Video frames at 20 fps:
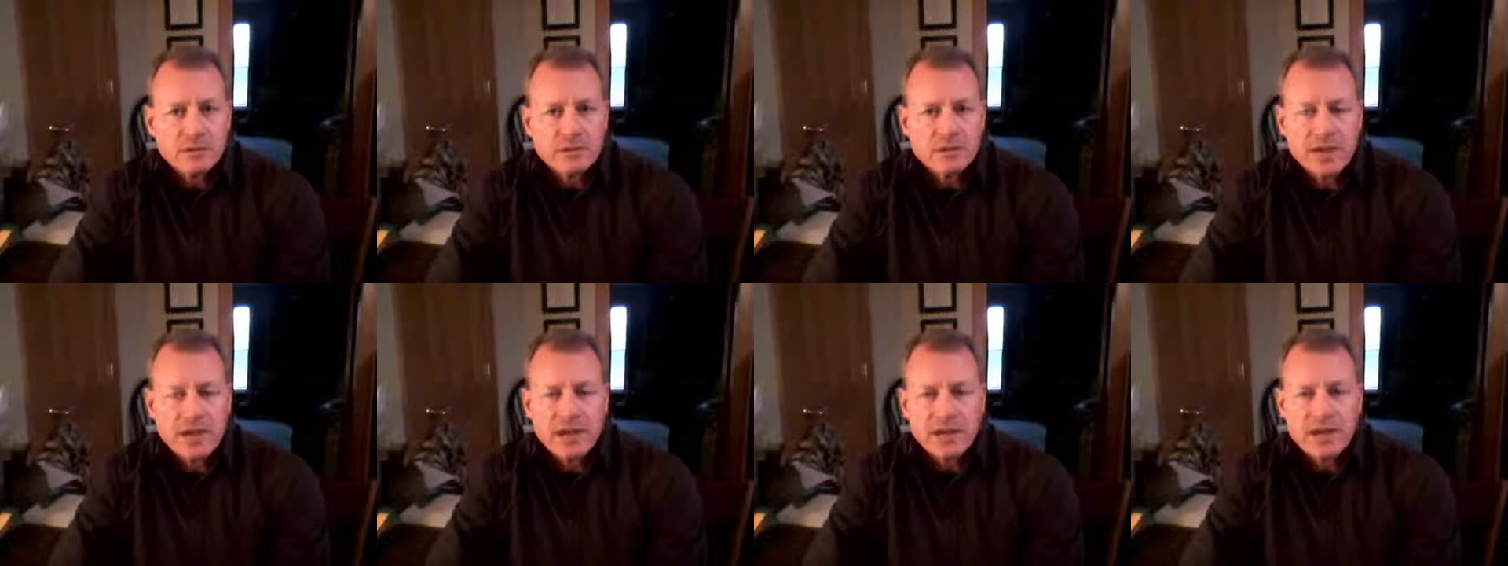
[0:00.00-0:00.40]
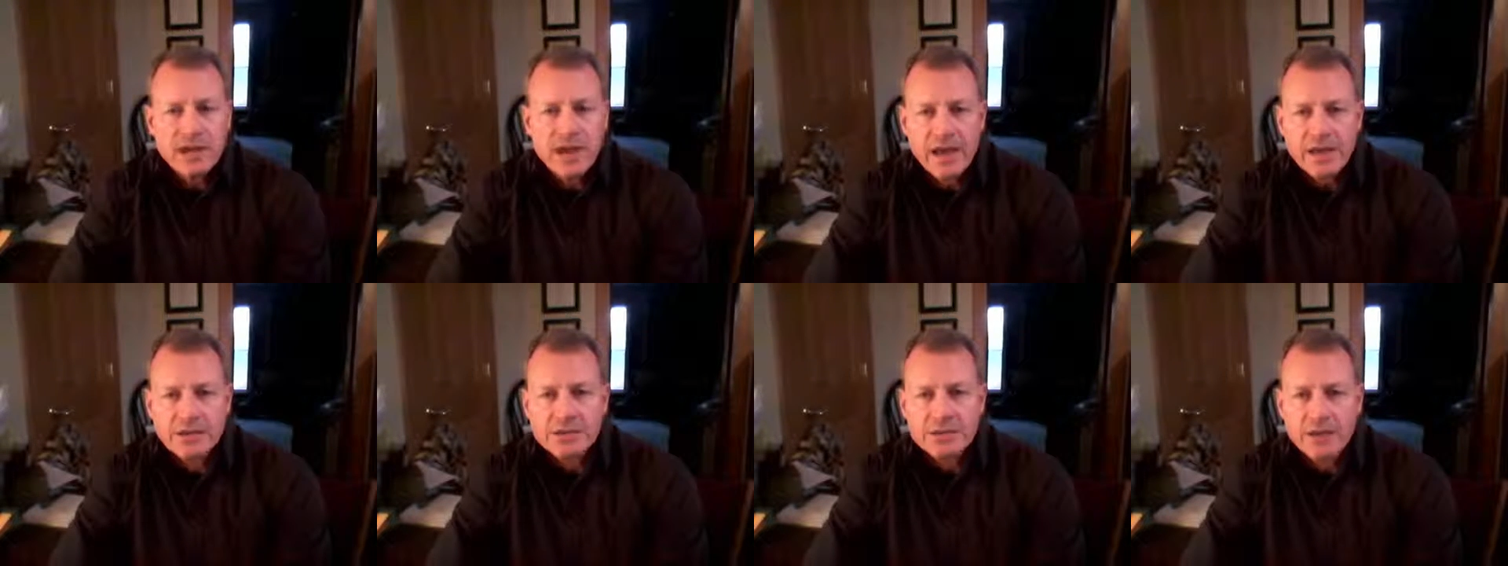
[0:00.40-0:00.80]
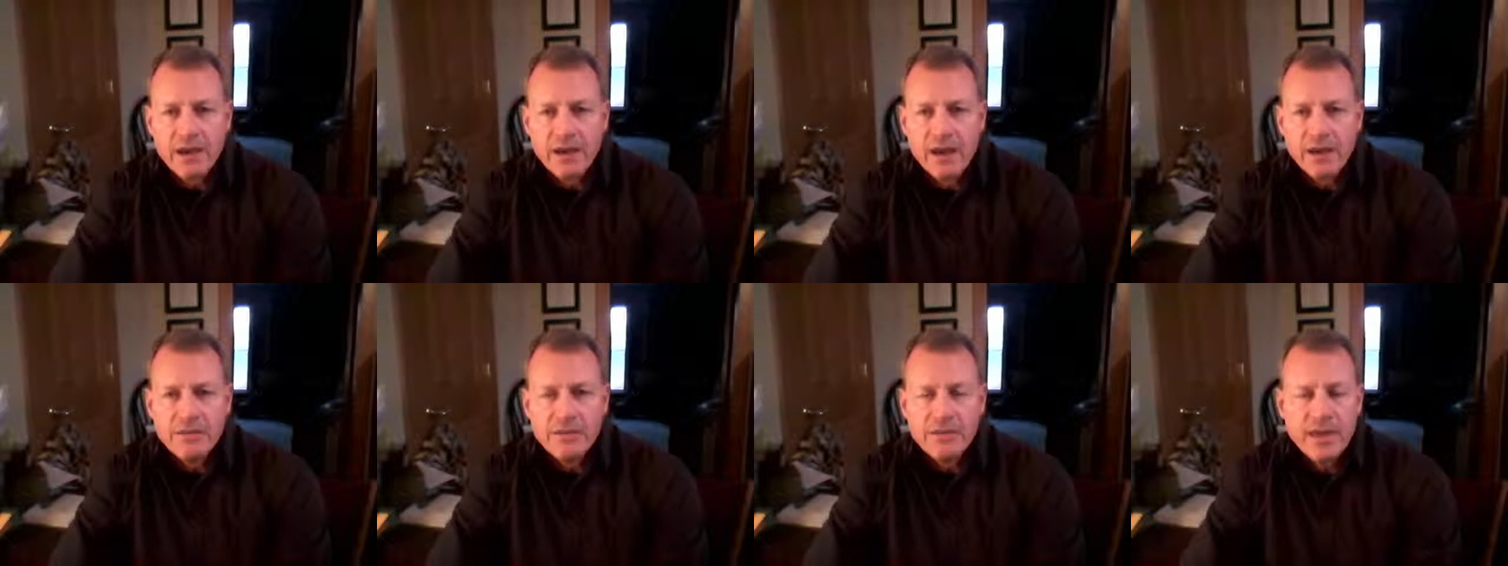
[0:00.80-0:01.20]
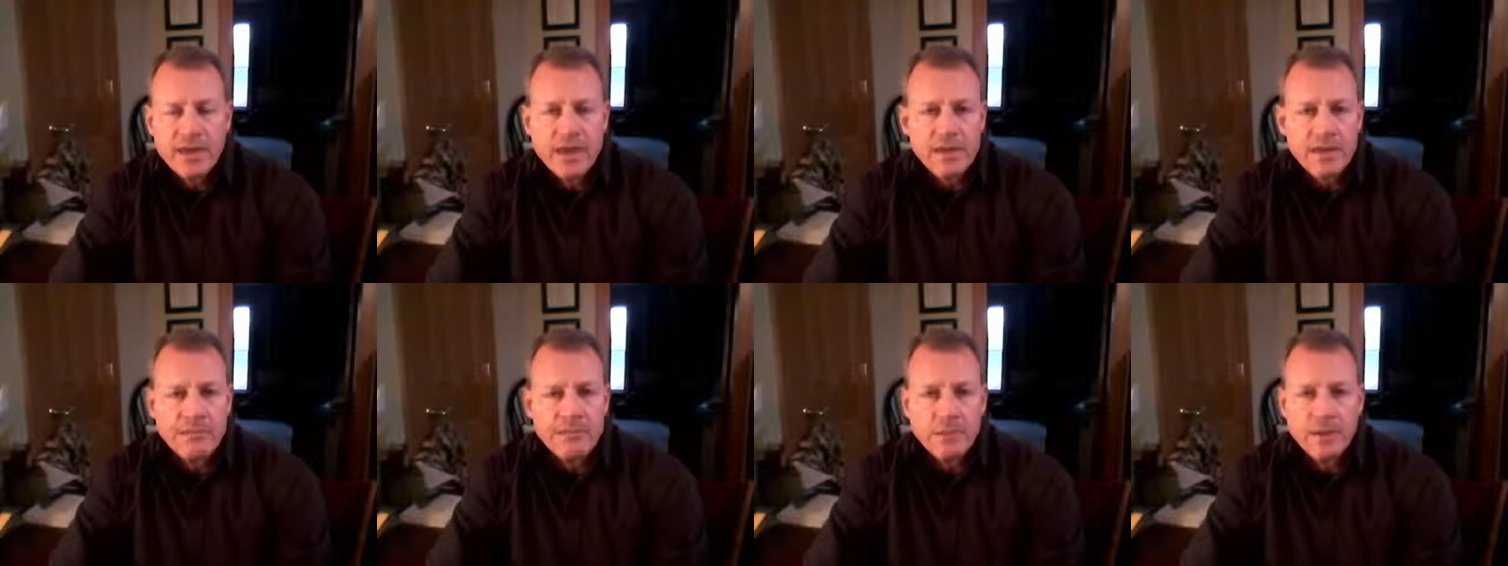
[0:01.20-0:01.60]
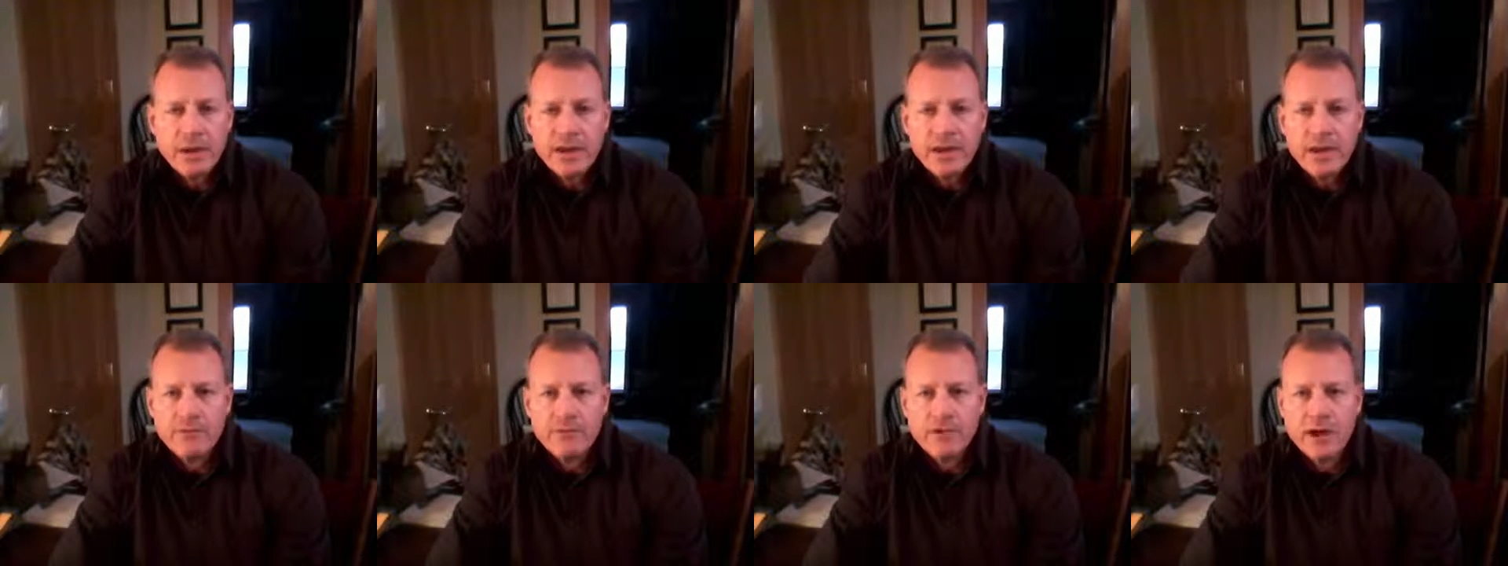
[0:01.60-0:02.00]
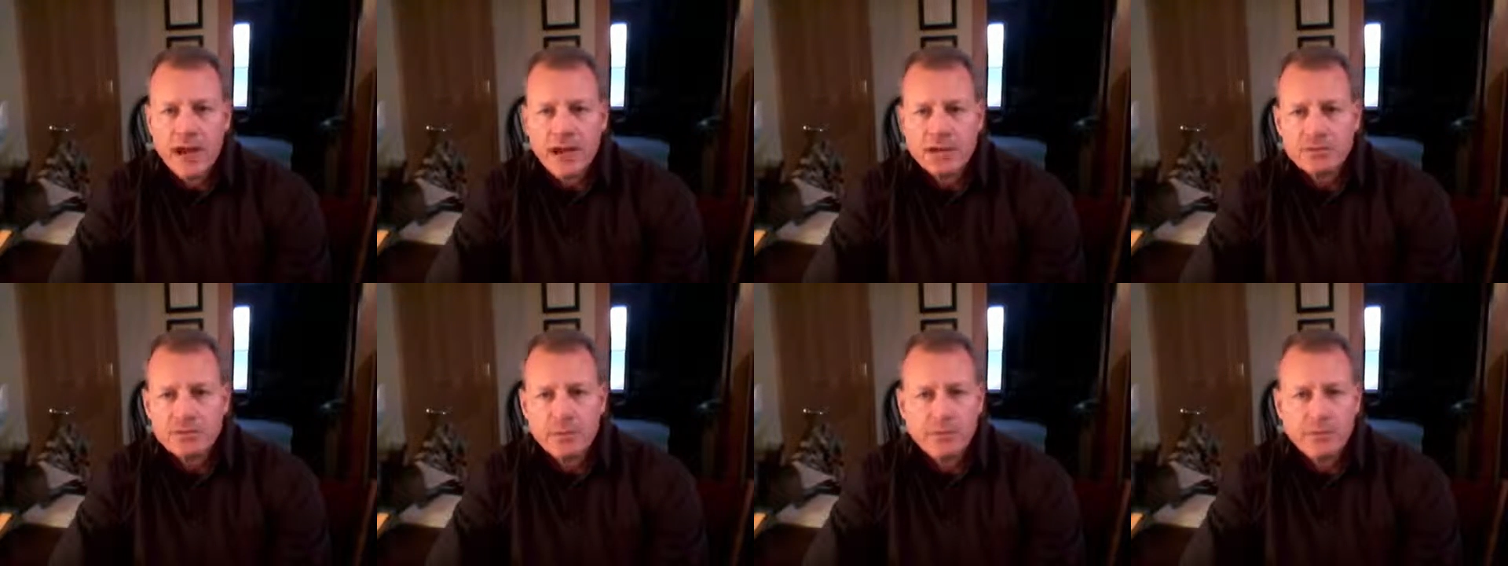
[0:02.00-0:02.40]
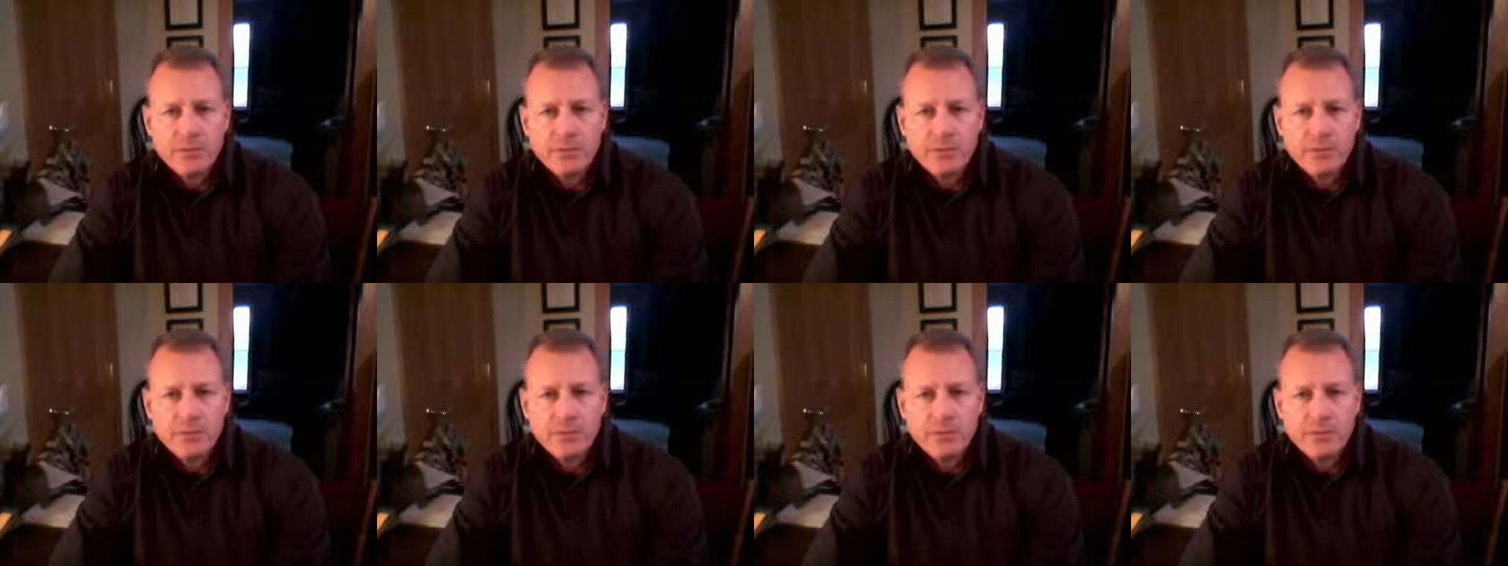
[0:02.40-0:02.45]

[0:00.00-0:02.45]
say yes to everything everybody ever asks